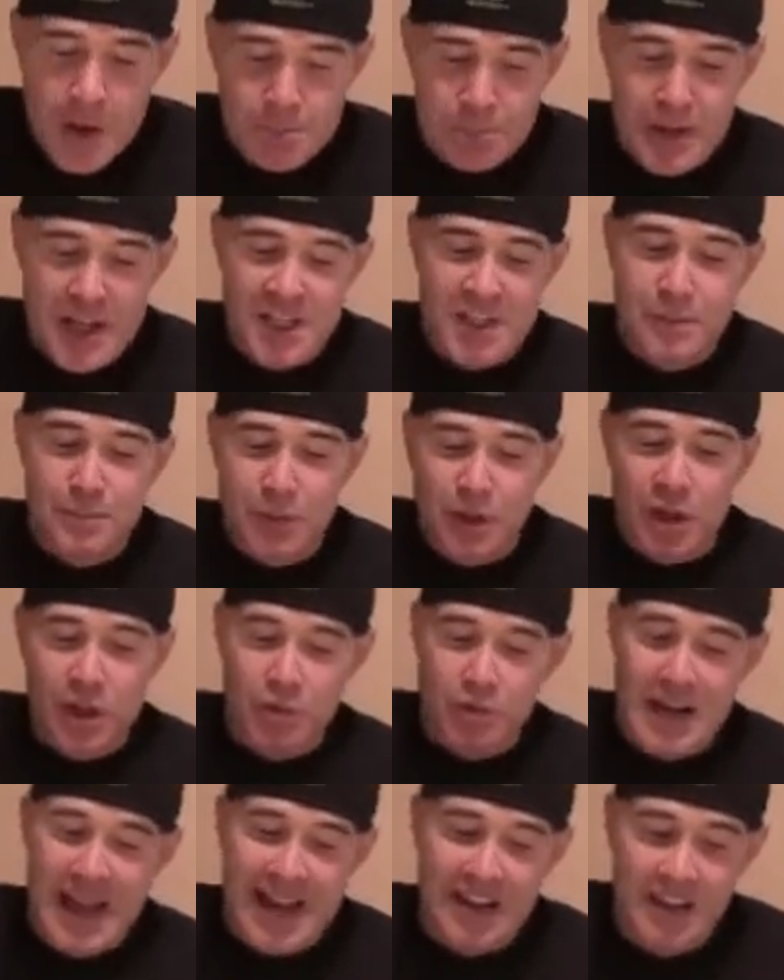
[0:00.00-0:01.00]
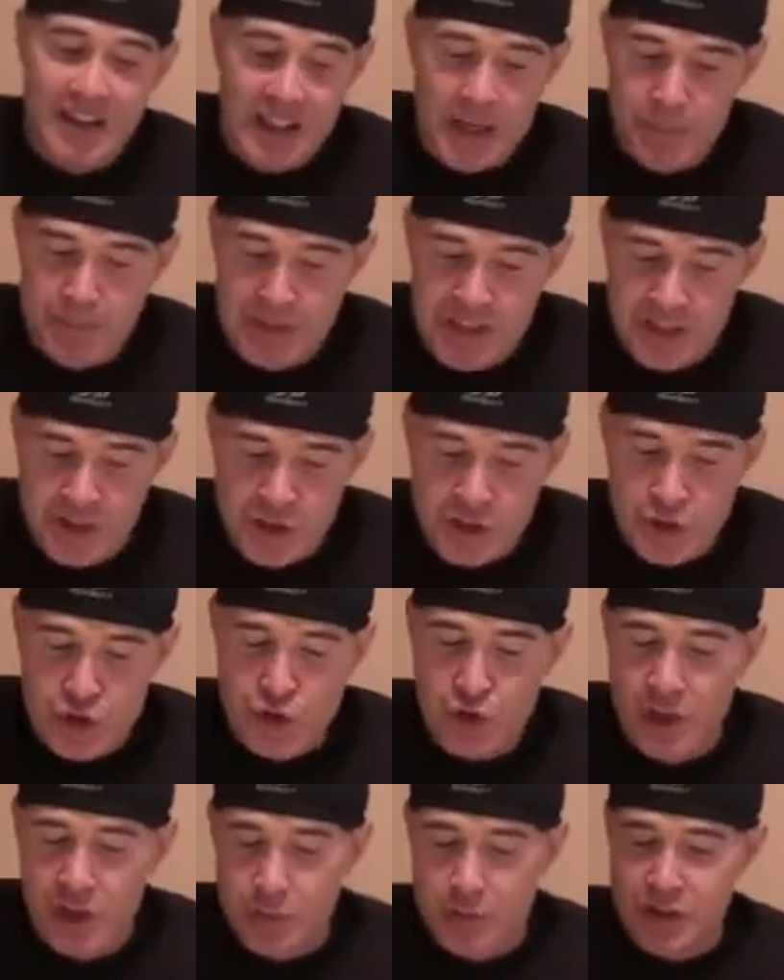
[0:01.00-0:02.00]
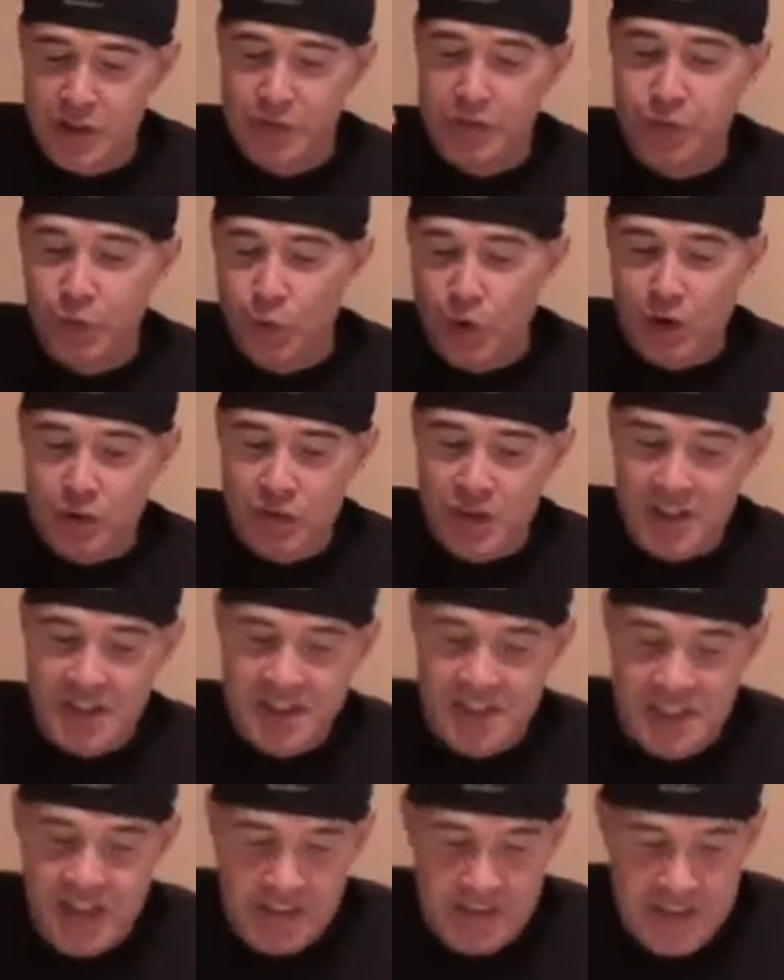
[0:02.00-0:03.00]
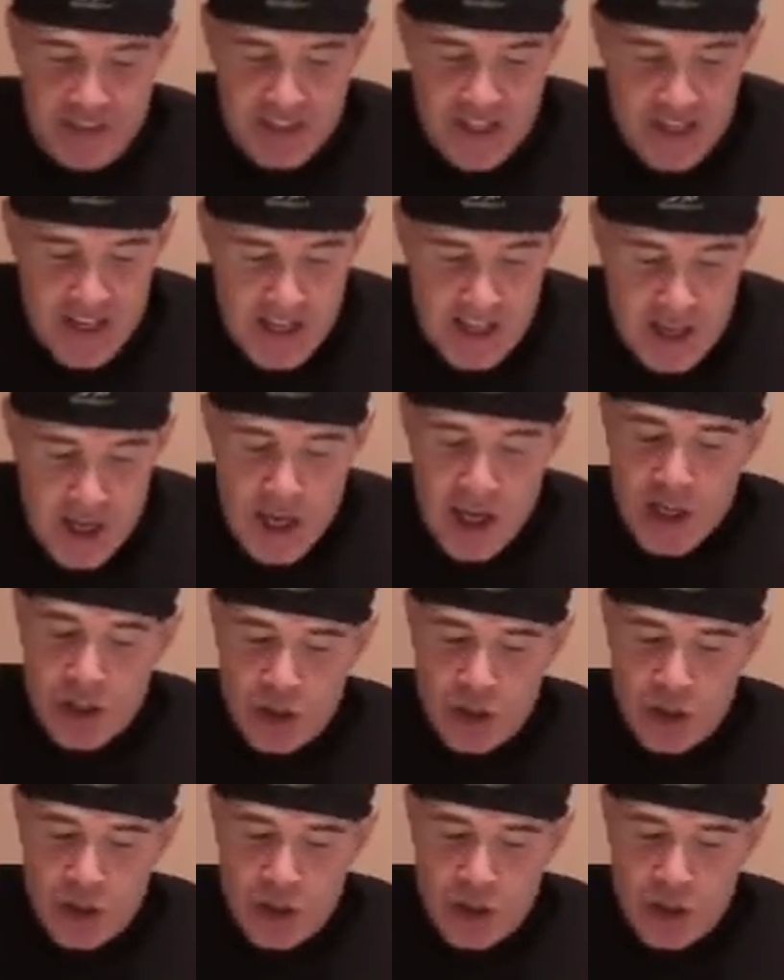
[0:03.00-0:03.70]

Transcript: Pittsburgh rallied and beat Detroit with a 4-run 7th inning.